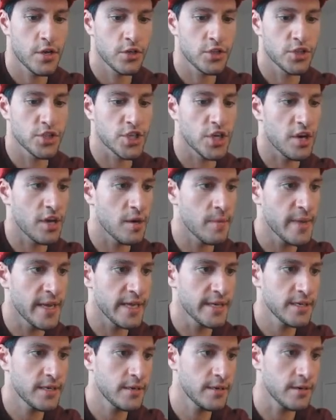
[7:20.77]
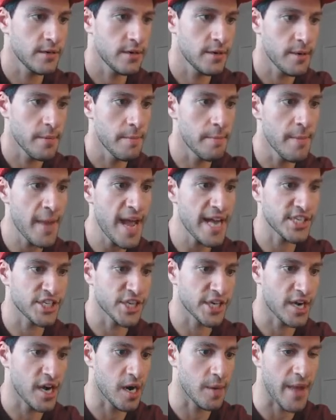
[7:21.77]
Charmander,
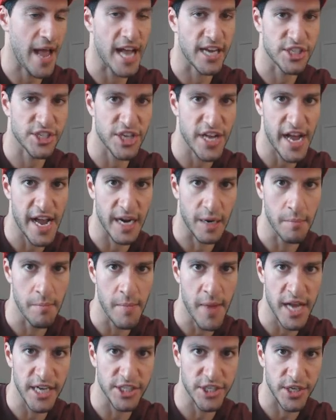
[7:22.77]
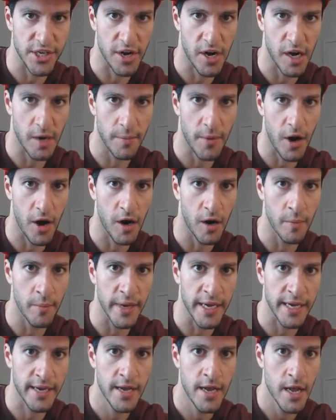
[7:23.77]
Magikarp, hashtag Magikarp
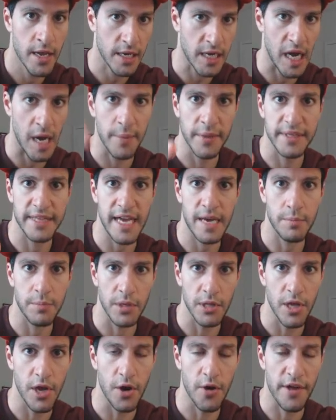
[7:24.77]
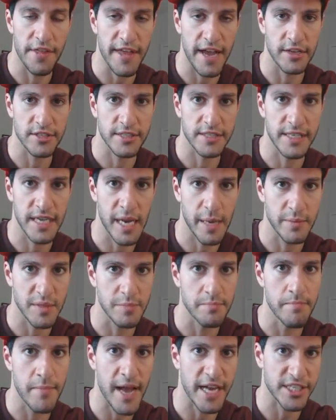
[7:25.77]
Army. Comment that below a thousand times,
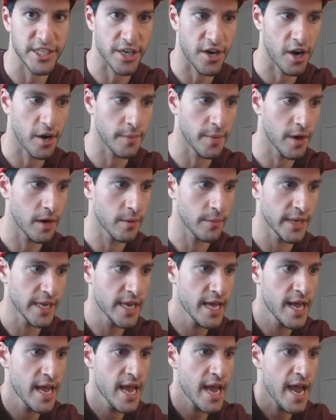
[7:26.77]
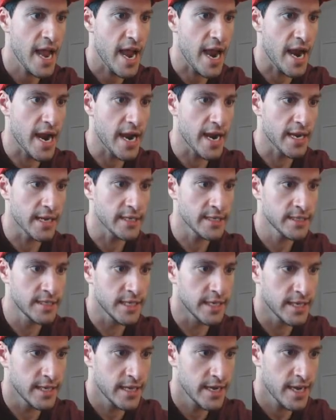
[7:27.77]
Magikarp Army.
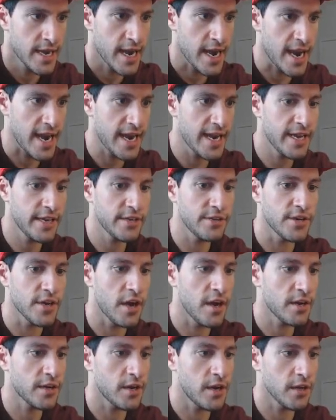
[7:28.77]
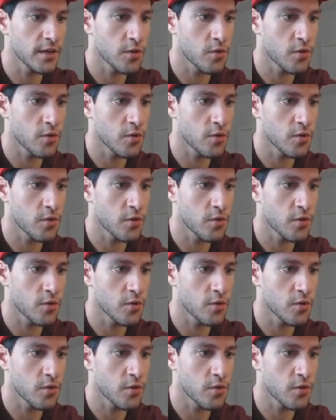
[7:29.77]
And a non-holo